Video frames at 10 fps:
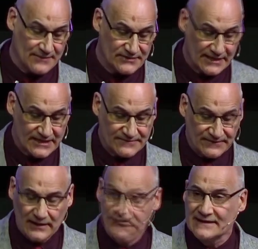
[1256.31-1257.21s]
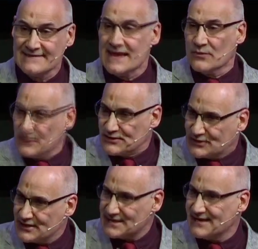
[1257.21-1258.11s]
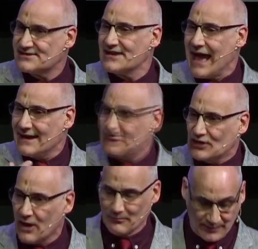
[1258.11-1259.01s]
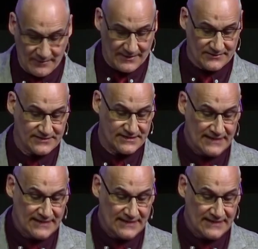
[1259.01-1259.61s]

It is filled with critics and compliments.